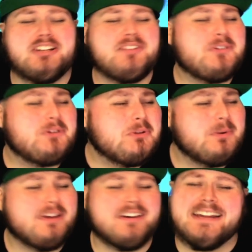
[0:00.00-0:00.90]
If you're new
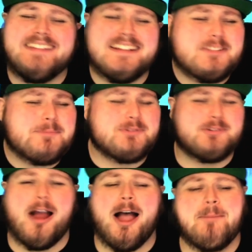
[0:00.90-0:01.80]
here, hit that
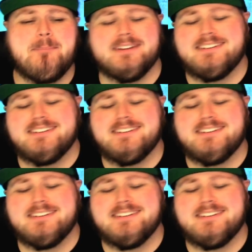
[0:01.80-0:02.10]
subscribe button.